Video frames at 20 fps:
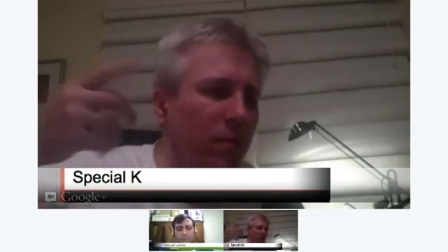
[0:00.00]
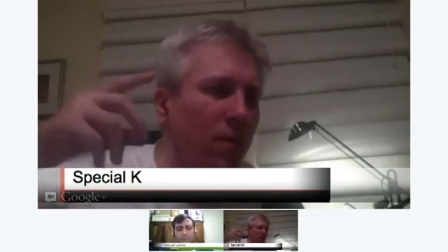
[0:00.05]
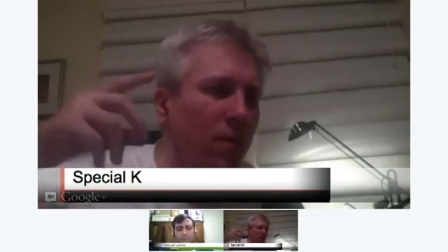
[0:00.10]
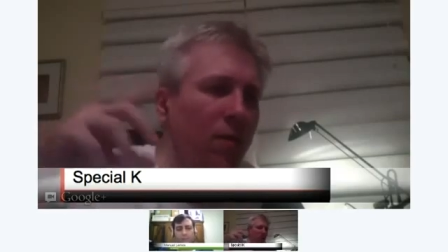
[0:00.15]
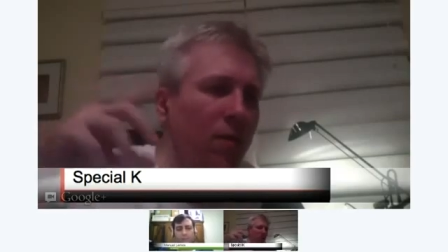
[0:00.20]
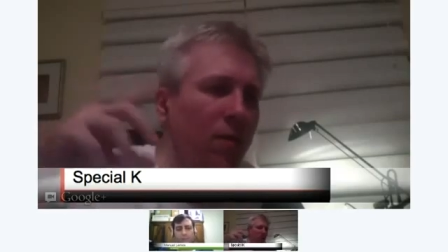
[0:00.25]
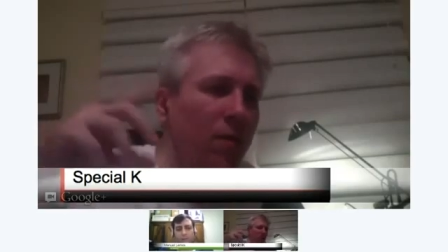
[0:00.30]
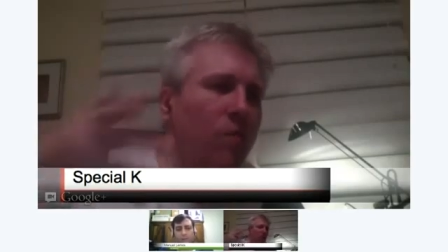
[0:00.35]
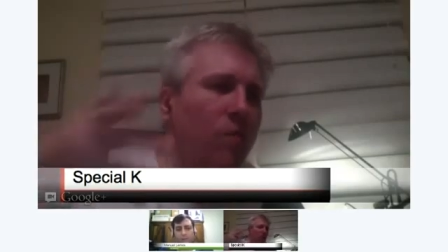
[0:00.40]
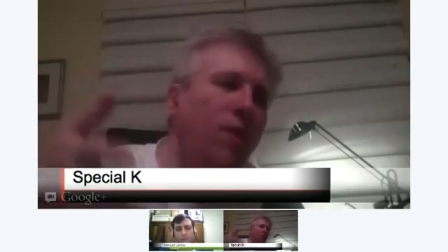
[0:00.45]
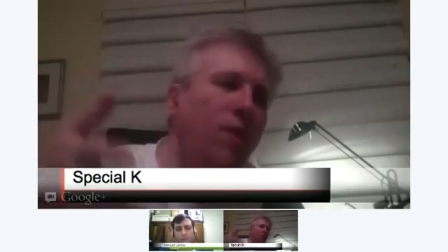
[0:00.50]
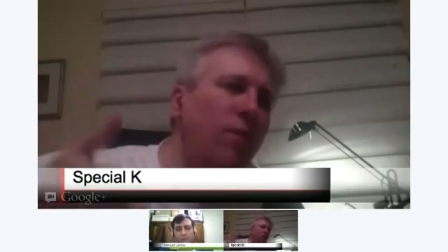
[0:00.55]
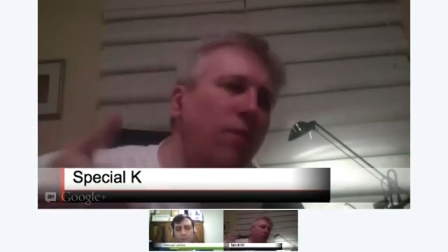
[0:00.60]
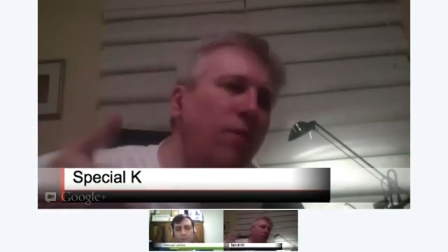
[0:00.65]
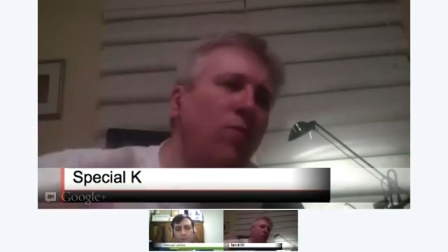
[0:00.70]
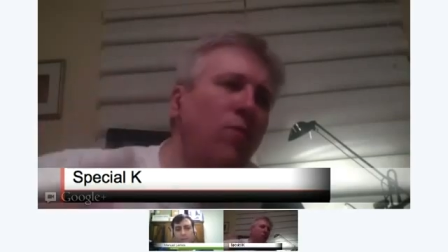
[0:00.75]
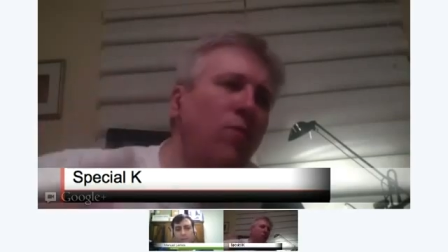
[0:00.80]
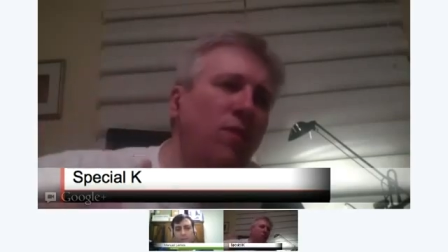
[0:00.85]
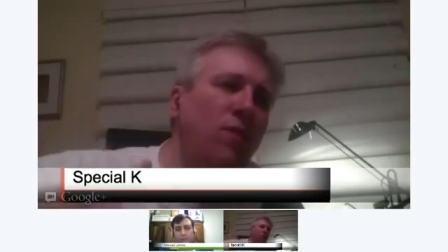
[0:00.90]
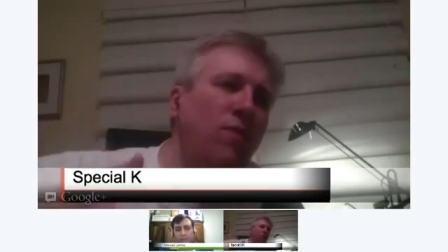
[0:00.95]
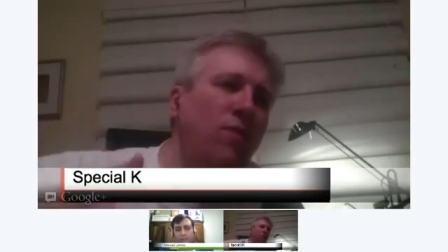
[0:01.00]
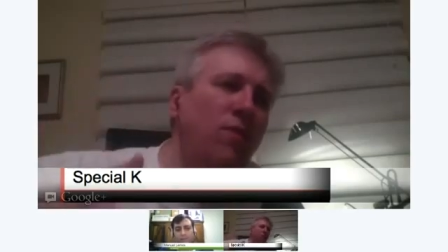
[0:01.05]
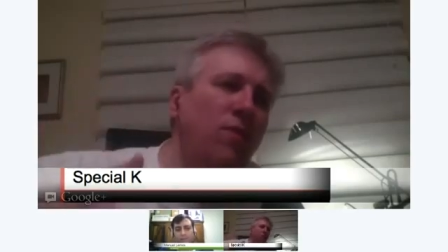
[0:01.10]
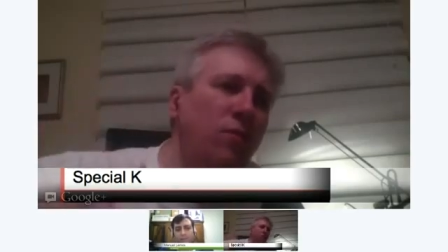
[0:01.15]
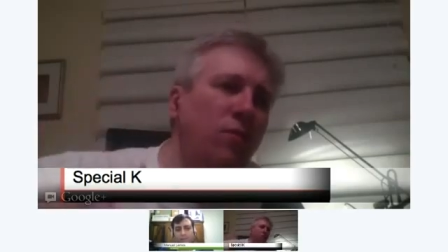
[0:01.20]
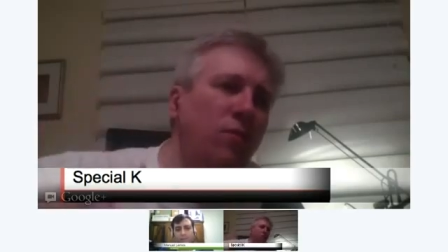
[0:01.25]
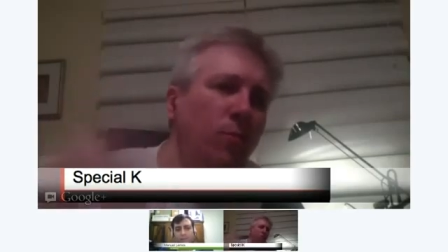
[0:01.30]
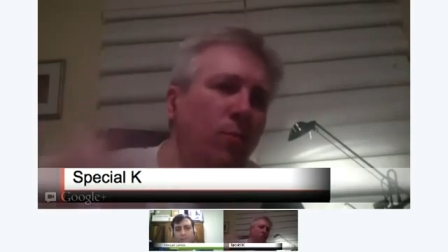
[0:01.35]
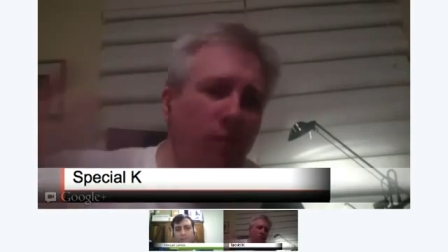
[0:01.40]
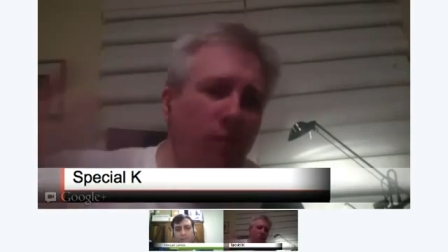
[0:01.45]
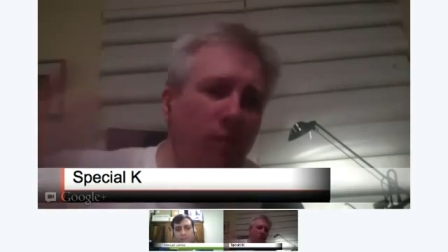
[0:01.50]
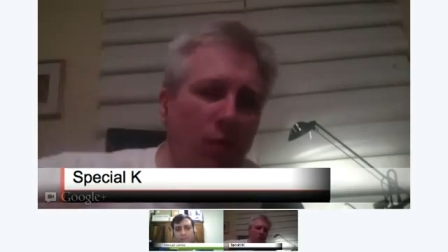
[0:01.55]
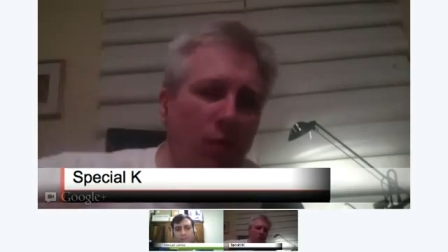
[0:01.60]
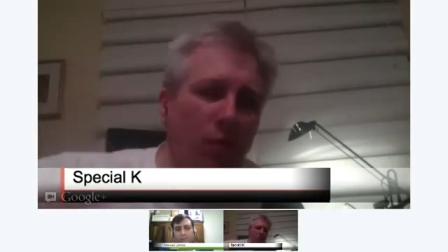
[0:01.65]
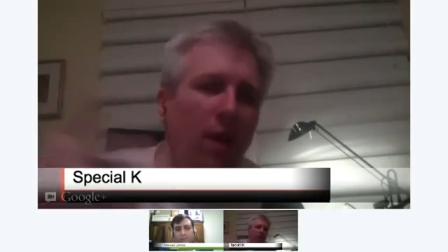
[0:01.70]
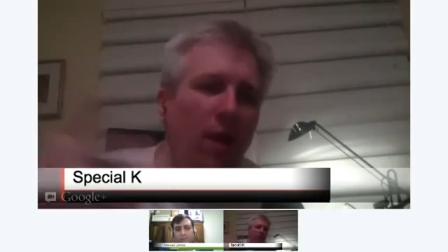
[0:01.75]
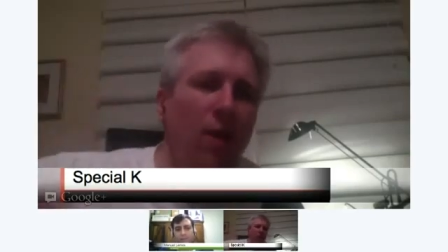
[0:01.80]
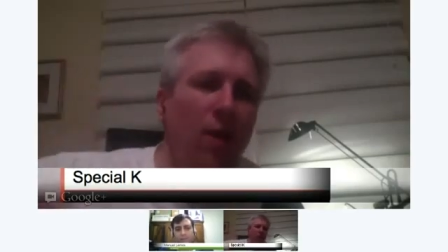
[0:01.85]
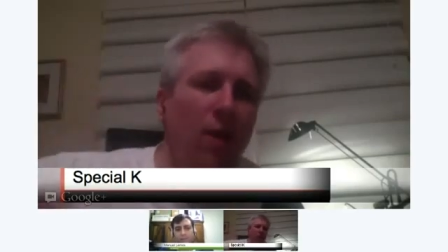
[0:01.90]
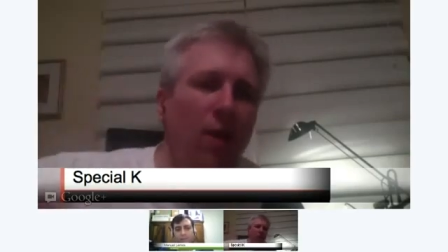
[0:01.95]
you've got those things to do. But if you're
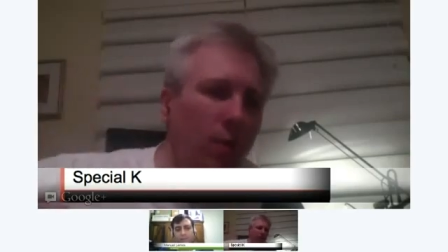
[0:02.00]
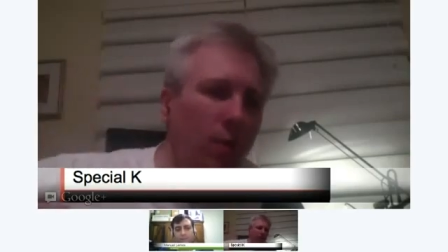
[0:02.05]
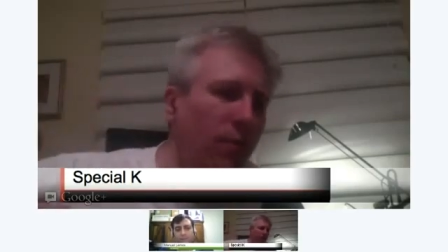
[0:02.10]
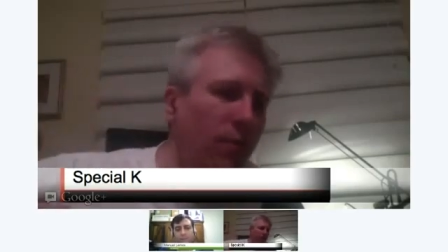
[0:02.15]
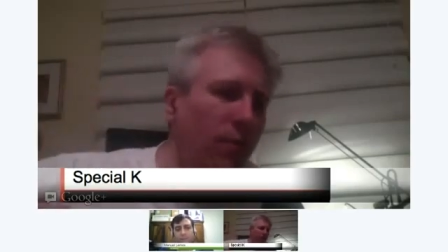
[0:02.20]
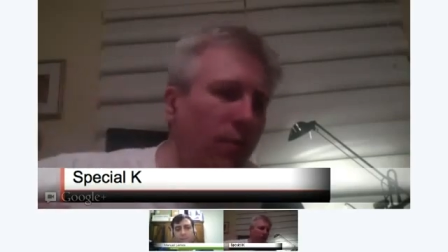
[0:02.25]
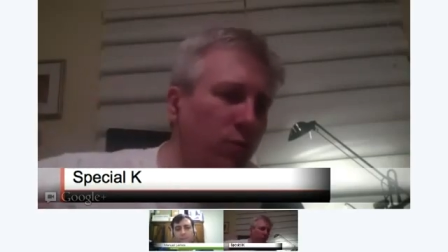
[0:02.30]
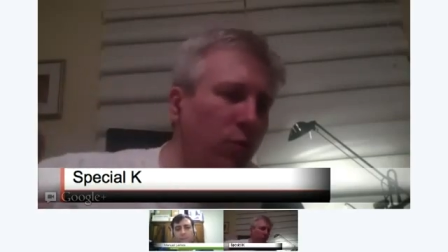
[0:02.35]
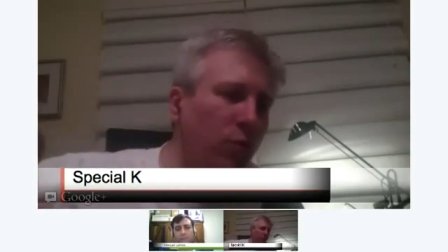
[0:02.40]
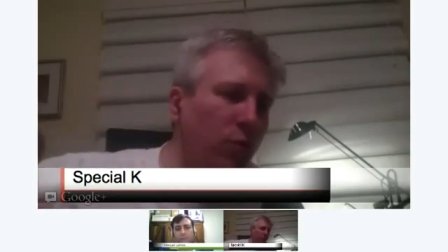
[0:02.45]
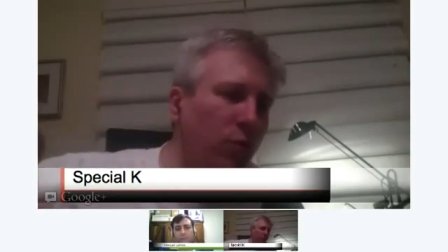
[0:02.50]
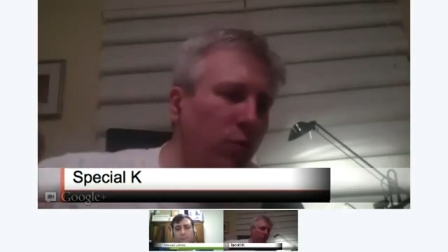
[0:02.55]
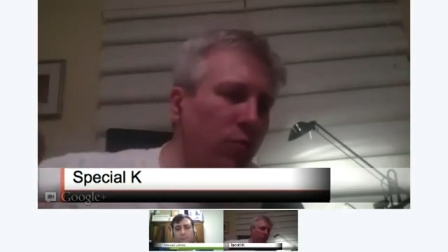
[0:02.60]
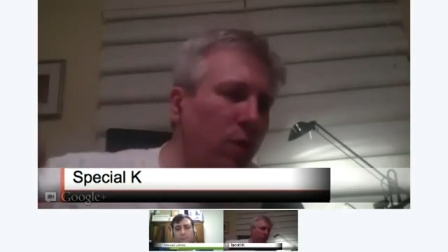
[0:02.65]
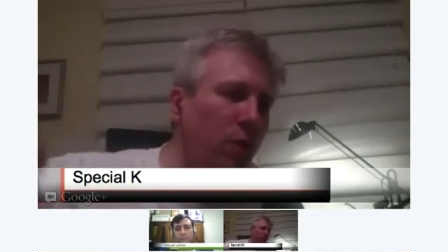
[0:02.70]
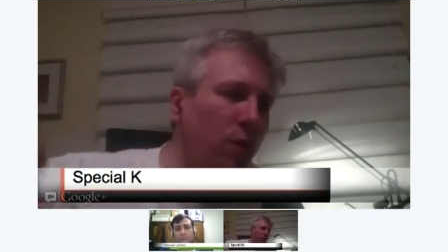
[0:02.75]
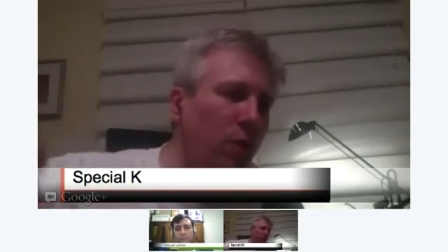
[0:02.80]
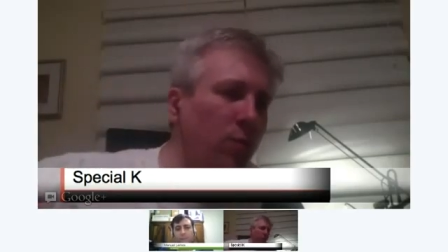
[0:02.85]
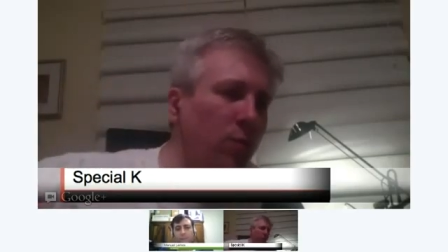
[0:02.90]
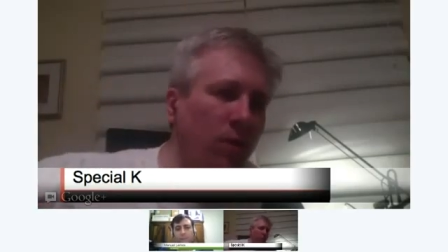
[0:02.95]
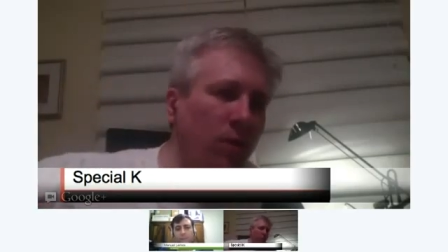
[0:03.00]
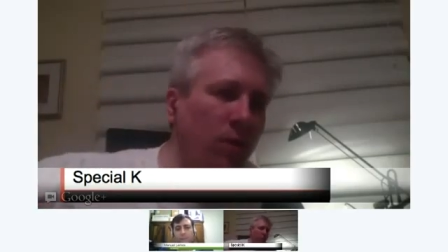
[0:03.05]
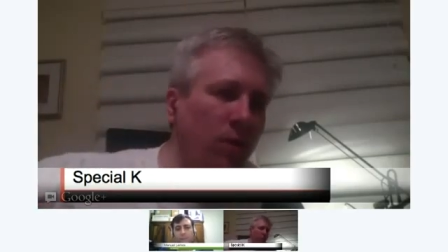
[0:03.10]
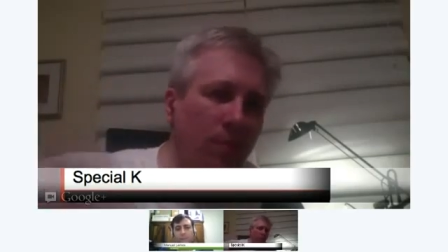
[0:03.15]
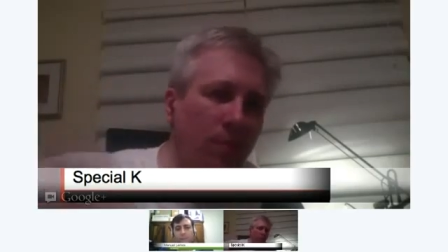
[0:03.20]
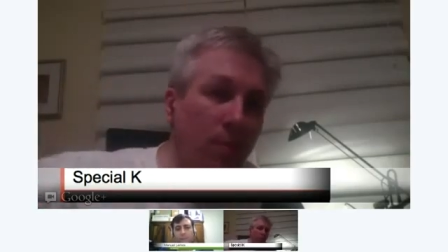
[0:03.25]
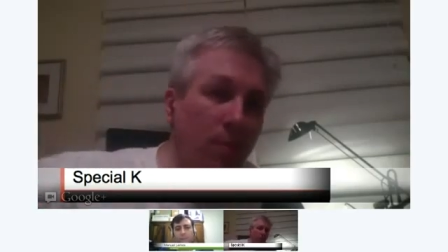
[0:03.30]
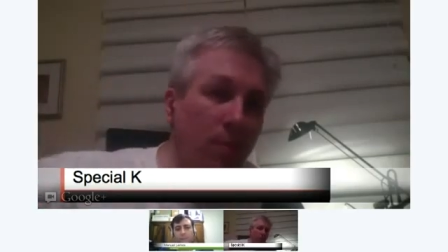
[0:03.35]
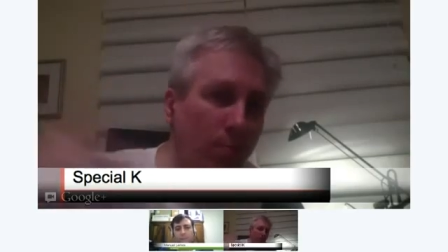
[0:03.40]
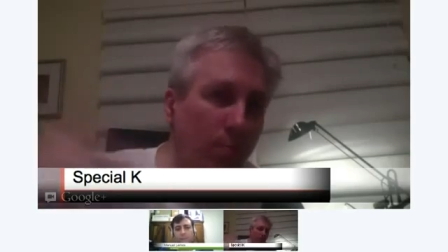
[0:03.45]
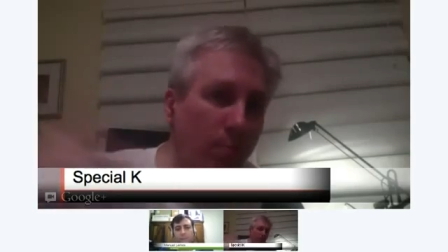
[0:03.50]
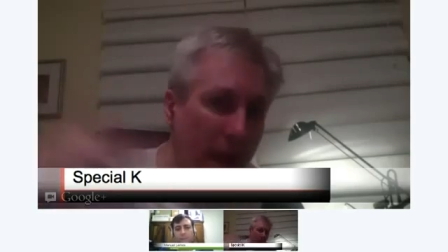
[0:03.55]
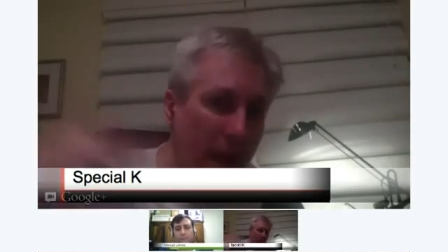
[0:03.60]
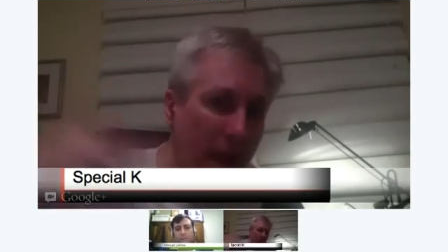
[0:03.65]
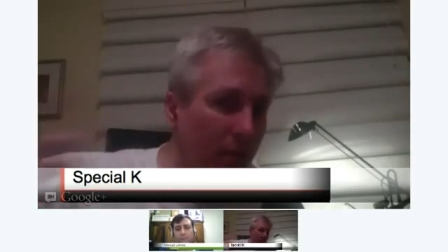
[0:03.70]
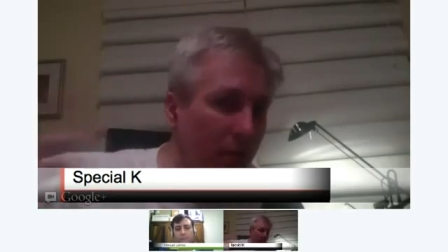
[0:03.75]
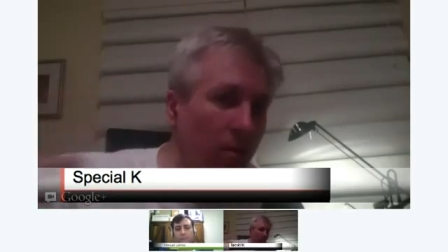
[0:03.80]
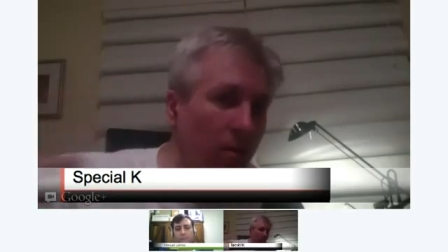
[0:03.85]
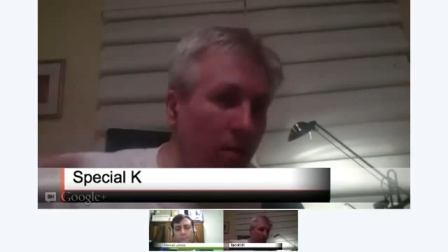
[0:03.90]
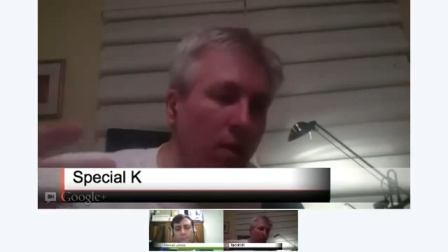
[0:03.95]
getting around this real problem of maybe
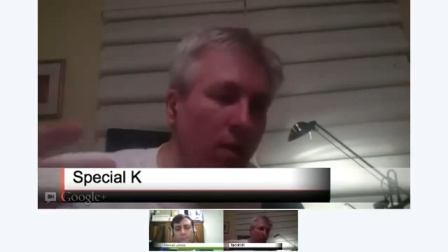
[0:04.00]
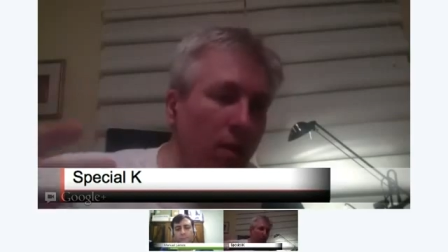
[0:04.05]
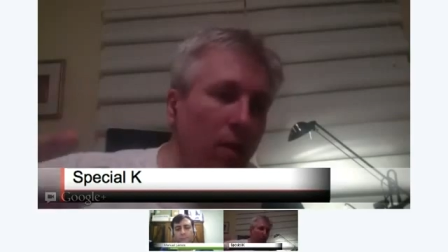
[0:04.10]
bad